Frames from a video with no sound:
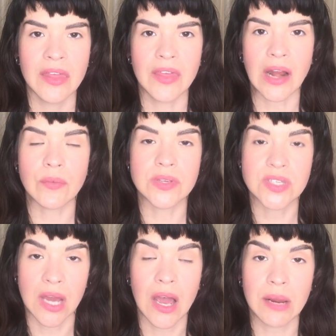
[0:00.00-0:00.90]
that it was
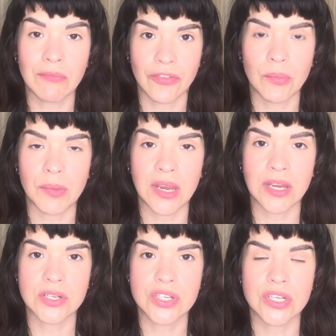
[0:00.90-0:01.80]
time for
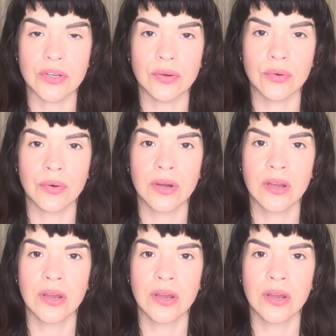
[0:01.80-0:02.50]
me to